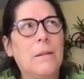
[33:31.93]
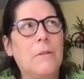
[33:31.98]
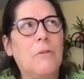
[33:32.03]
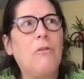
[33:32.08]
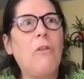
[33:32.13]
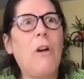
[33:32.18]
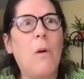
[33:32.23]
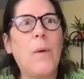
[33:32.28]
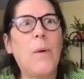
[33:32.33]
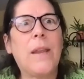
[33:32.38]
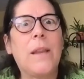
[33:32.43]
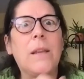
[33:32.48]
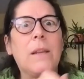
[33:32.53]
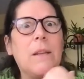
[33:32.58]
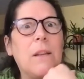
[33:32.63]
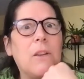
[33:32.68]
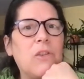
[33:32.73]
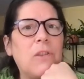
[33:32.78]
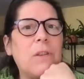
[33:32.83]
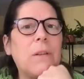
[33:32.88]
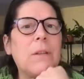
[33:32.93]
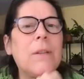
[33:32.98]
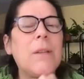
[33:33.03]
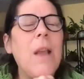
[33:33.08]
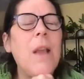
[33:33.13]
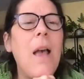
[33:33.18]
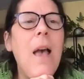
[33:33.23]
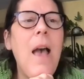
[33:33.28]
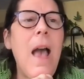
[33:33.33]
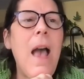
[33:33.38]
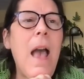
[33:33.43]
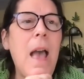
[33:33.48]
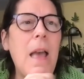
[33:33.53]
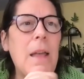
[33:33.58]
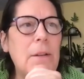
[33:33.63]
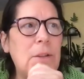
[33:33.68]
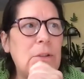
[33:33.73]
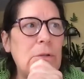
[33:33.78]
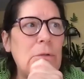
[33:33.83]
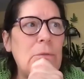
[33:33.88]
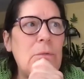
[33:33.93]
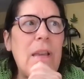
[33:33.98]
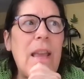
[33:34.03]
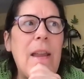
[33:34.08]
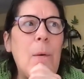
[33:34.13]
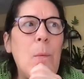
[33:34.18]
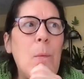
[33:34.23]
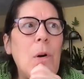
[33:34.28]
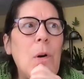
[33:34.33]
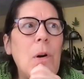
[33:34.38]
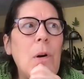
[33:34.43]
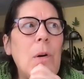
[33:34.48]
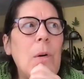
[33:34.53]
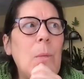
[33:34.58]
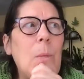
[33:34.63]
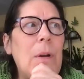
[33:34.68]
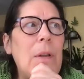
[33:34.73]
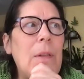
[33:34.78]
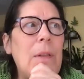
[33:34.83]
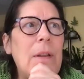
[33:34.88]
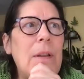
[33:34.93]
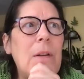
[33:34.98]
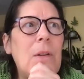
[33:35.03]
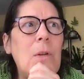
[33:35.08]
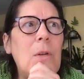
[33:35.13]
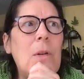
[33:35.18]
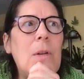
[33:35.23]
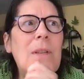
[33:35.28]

growing conditions and so they were willing to